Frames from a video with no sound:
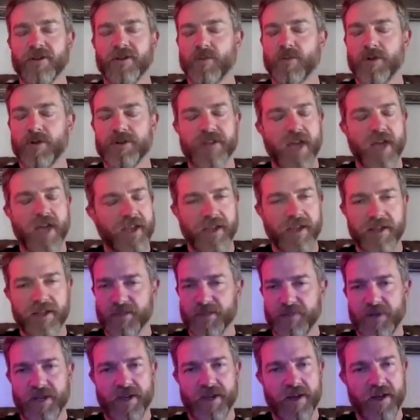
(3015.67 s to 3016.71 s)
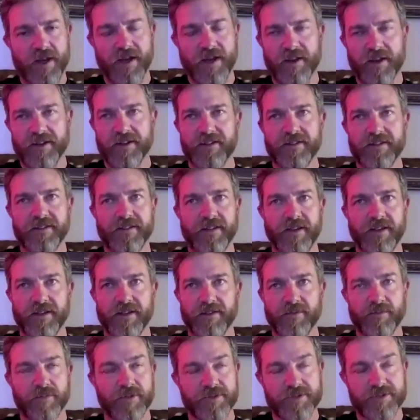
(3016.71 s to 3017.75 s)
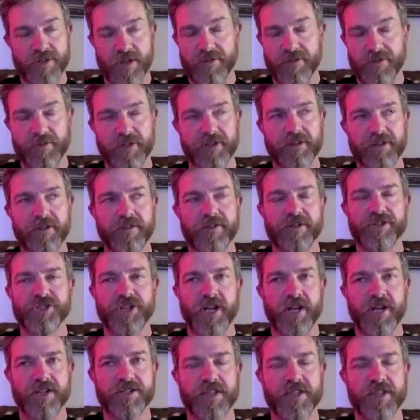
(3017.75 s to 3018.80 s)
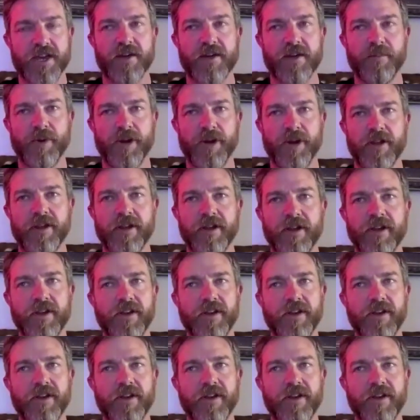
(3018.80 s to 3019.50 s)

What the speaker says: we're decades behind, and there's nothing we can do to change that, but